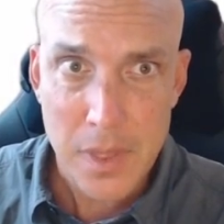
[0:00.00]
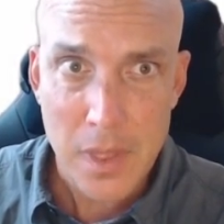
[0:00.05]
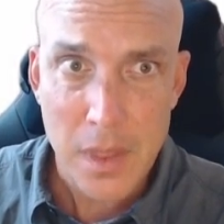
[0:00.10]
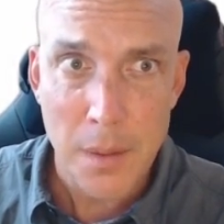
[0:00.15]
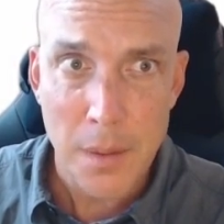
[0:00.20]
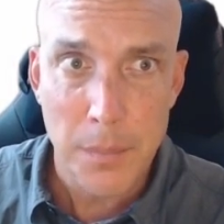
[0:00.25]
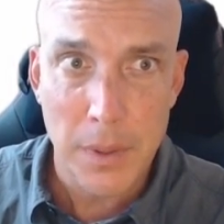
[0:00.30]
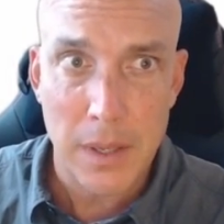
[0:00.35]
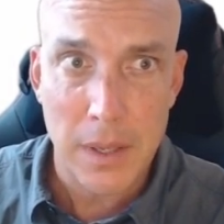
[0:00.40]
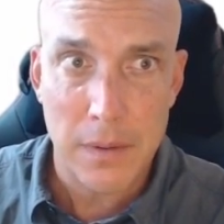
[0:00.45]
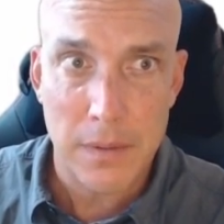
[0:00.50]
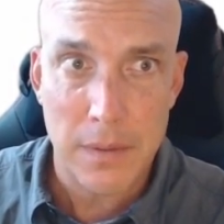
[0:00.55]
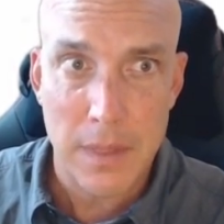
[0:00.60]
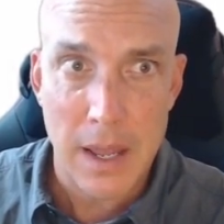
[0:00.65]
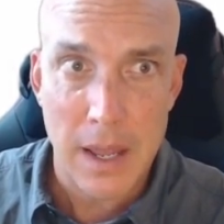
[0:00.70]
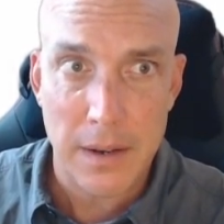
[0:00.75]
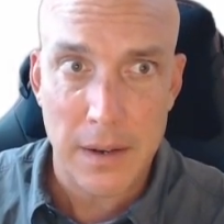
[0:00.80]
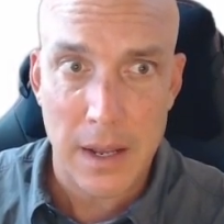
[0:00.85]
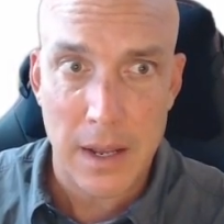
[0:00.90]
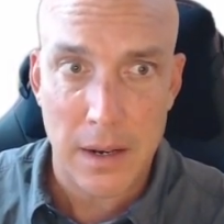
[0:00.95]
because that
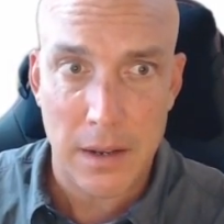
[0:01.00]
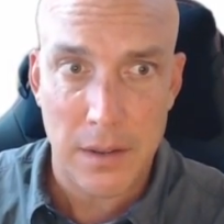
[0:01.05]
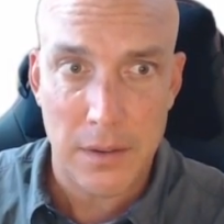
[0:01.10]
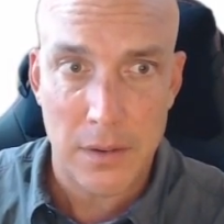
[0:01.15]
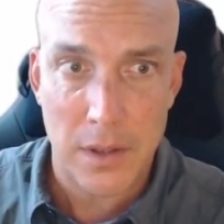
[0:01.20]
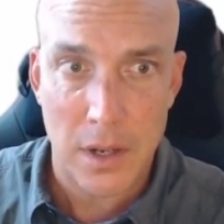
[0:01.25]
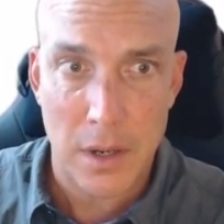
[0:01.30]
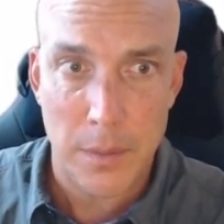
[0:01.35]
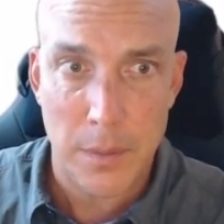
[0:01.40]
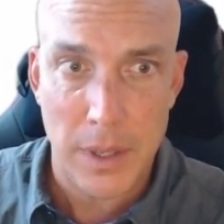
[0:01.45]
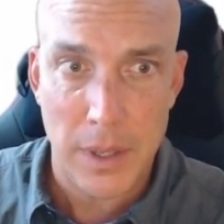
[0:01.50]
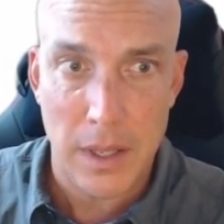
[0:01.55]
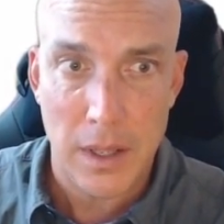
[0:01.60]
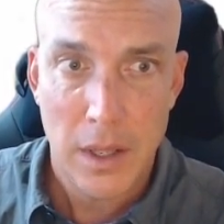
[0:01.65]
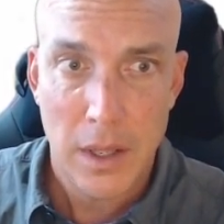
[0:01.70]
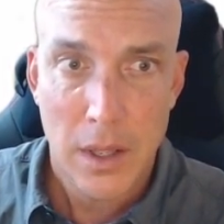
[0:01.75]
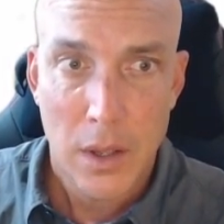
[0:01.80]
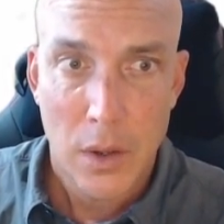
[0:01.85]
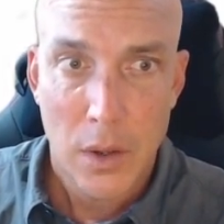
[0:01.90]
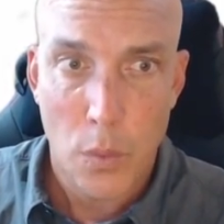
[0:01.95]
data is going to be
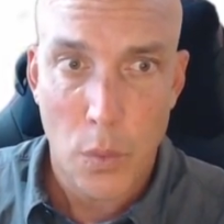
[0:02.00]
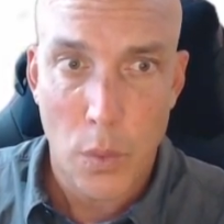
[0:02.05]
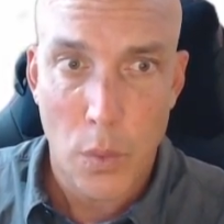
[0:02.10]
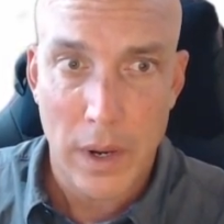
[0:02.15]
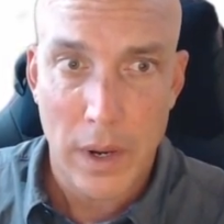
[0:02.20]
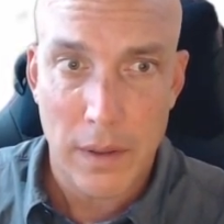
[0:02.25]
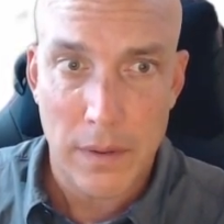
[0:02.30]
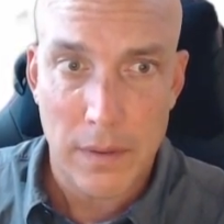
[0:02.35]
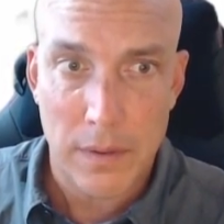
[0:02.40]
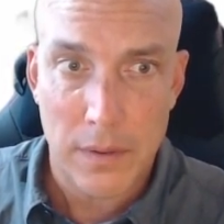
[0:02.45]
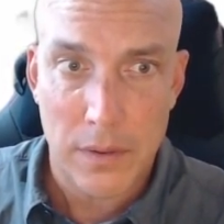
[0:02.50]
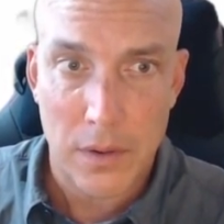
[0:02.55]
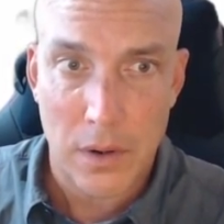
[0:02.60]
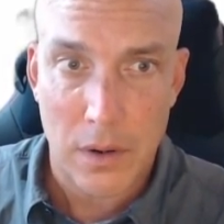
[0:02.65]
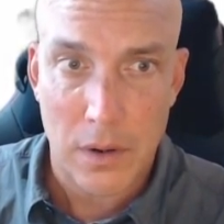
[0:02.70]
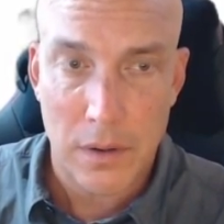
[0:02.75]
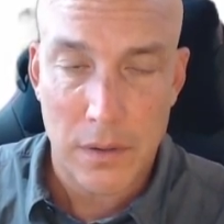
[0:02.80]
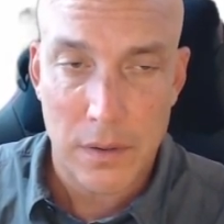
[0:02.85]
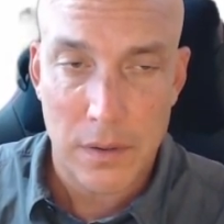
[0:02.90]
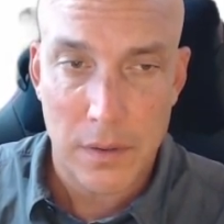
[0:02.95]
when it
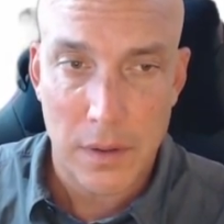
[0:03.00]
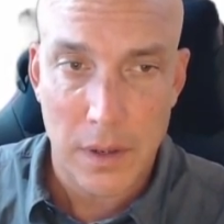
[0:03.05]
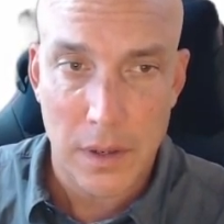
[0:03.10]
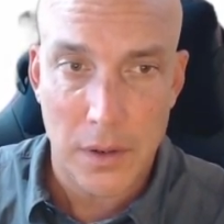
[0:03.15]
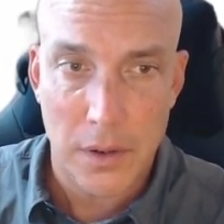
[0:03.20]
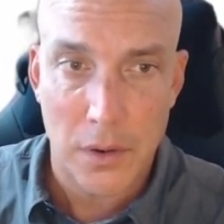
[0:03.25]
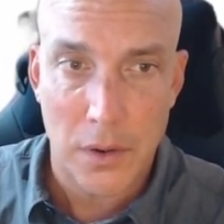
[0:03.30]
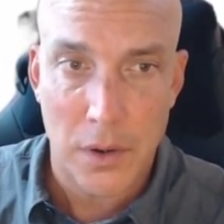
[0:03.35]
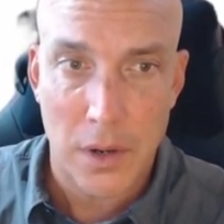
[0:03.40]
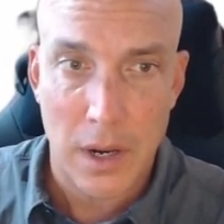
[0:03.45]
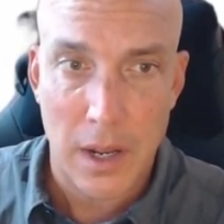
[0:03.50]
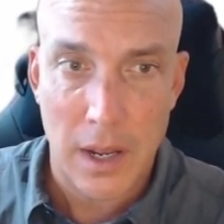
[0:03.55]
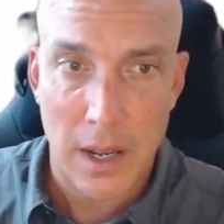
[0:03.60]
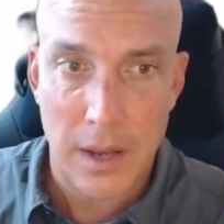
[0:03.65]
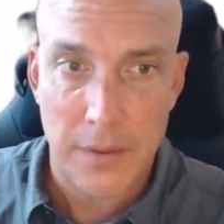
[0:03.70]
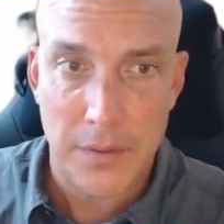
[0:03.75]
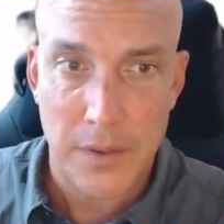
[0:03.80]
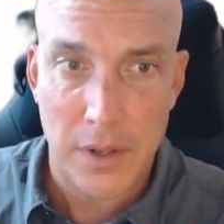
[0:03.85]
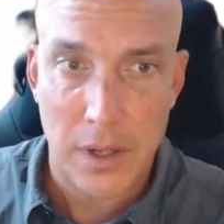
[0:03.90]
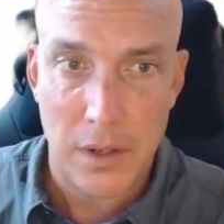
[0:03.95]
starts, and you're going to have
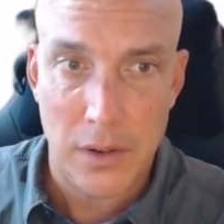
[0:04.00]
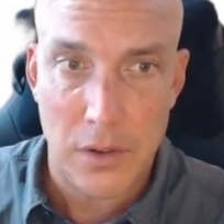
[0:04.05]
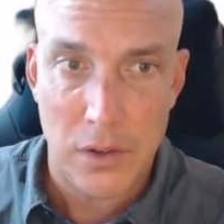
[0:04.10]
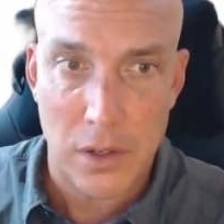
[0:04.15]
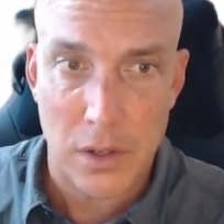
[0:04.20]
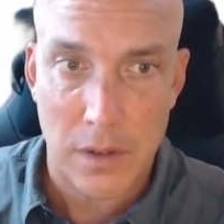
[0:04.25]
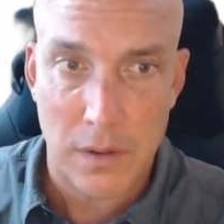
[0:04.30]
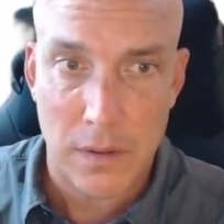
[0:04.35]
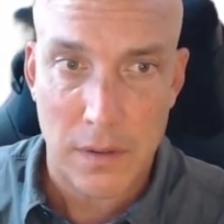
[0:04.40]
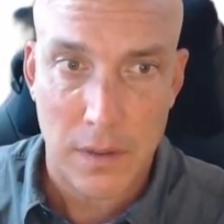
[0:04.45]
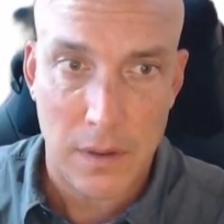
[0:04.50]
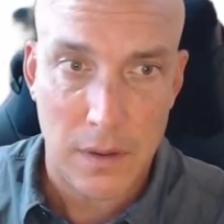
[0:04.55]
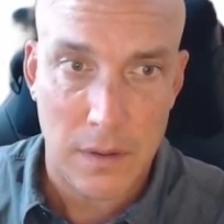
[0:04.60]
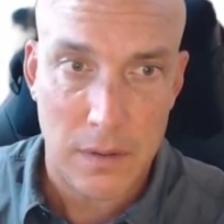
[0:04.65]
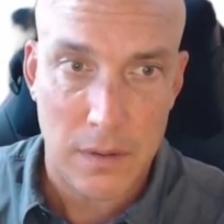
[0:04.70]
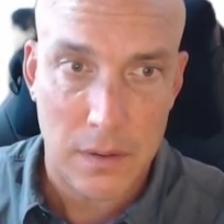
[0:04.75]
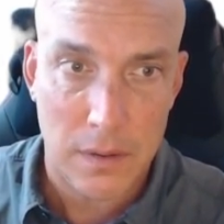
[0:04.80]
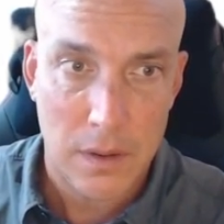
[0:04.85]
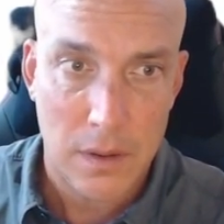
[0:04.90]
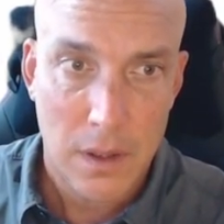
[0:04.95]
to adjust
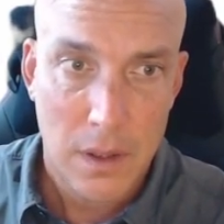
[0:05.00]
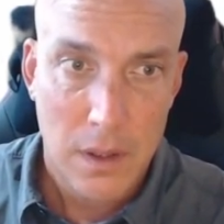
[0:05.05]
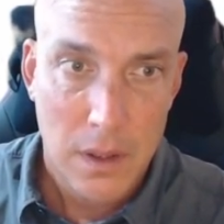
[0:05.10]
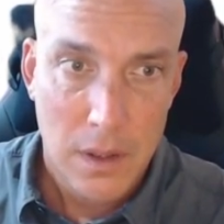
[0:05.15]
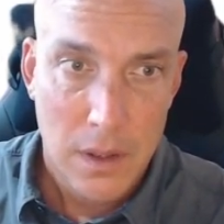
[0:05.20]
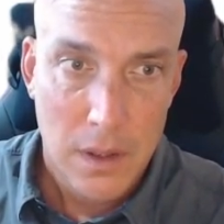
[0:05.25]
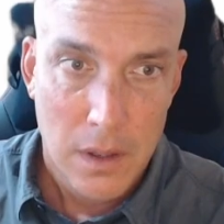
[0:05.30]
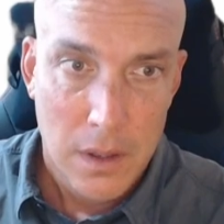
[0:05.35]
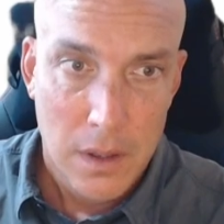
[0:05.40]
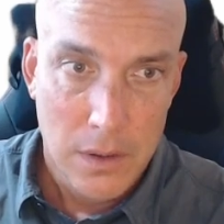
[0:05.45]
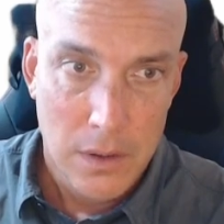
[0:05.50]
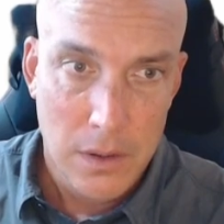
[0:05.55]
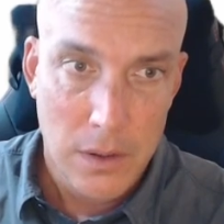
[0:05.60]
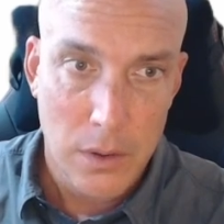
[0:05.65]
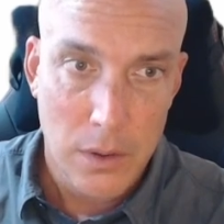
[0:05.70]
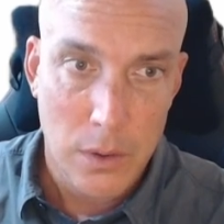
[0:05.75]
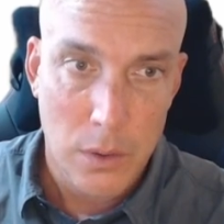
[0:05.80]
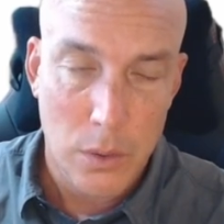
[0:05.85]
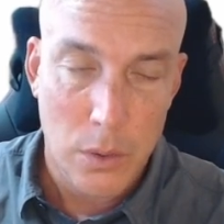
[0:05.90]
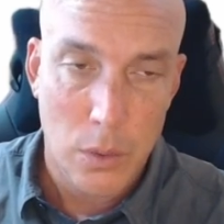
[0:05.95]
this
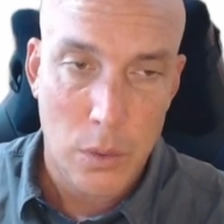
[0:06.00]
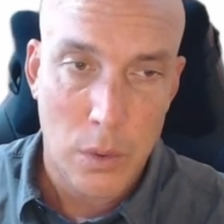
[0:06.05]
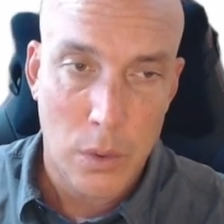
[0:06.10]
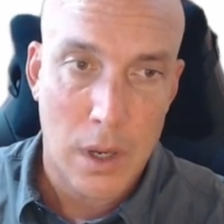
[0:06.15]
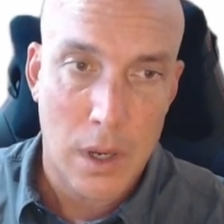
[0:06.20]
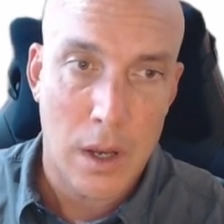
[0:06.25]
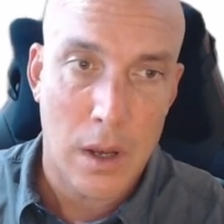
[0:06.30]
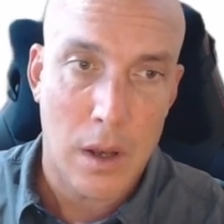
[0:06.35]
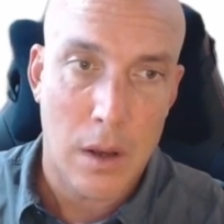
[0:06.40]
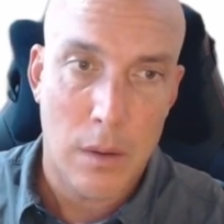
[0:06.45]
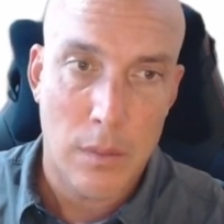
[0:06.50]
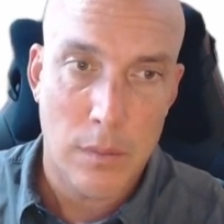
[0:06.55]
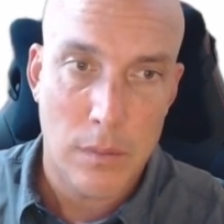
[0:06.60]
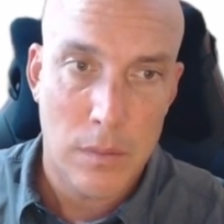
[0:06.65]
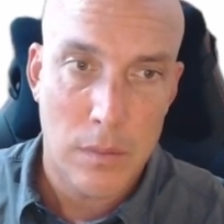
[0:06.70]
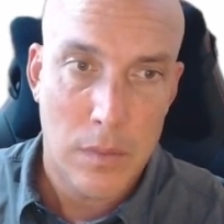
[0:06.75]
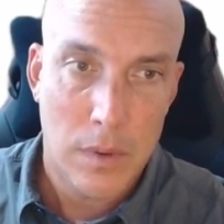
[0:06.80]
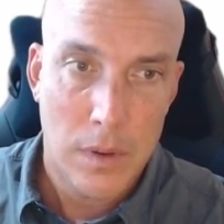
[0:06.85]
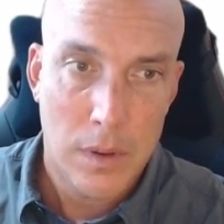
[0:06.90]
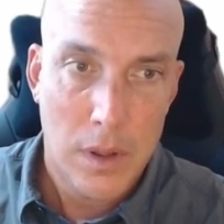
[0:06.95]
to
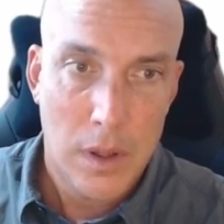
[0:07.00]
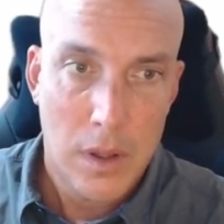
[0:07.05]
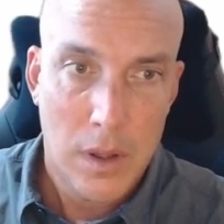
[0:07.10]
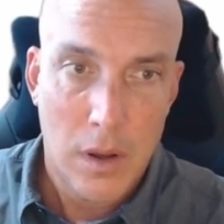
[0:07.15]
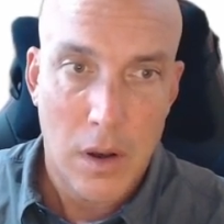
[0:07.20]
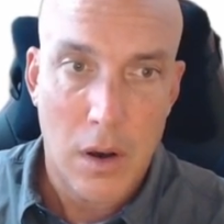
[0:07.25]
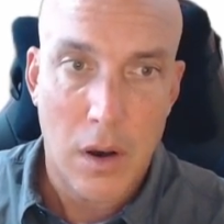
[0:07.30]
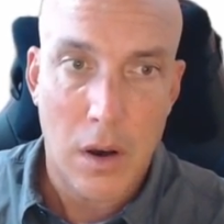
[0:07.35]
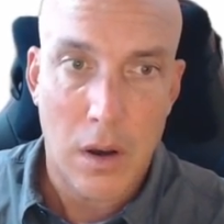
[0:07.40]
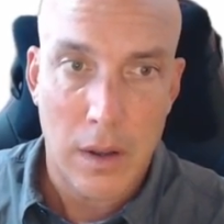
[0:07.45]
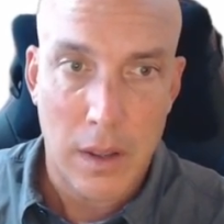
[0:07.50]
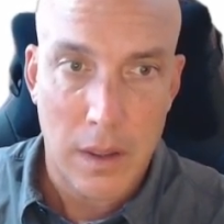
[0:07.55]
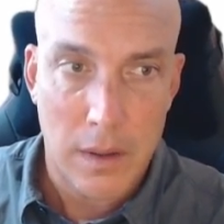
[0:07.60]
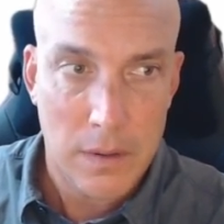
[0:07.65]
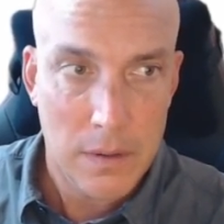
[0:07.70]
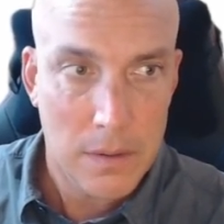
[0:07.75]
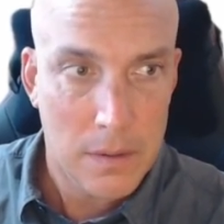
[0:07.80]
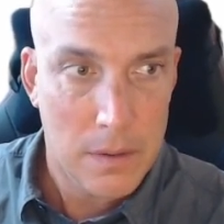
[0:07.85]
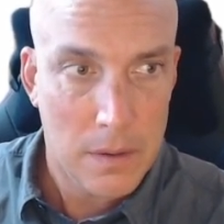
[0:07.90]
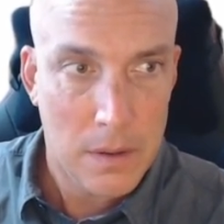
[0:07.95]

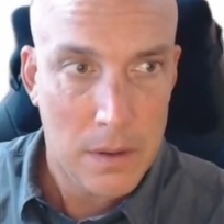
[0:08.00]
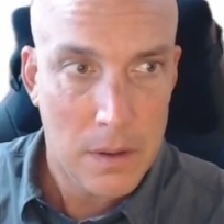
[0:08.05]
August,